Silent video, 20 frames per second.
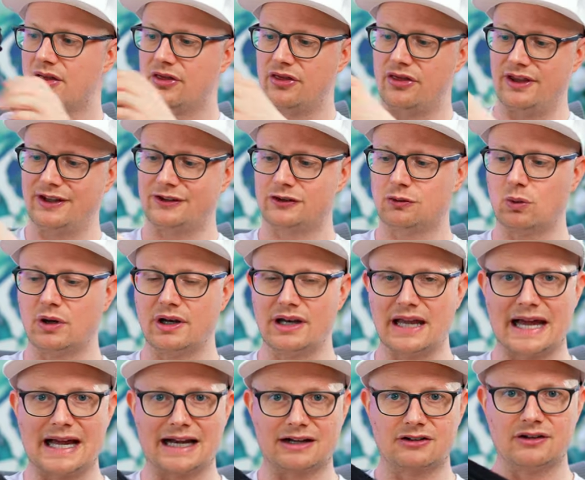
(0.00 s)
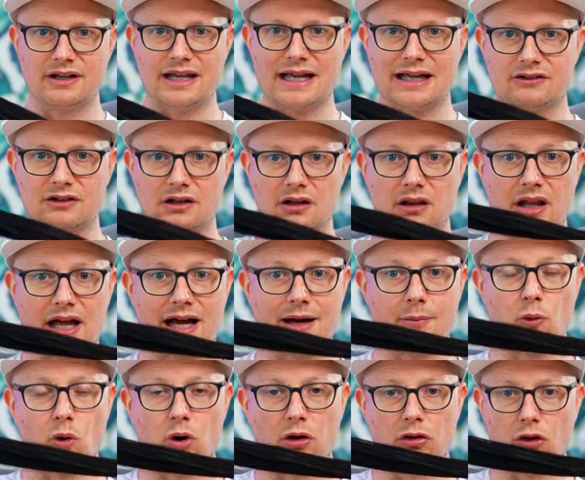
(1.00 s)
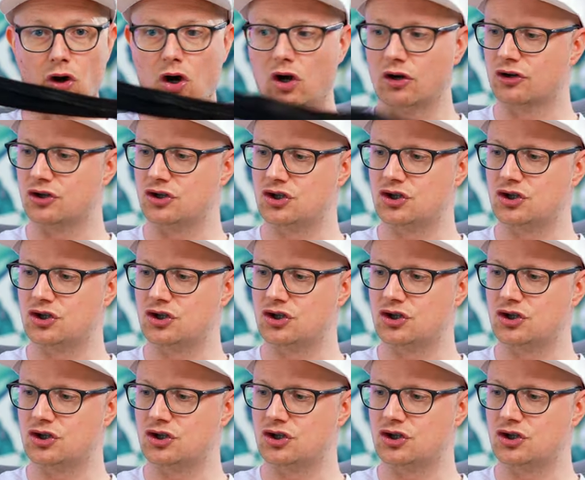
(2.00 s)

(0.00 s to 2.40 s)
this one actually has a lot more longer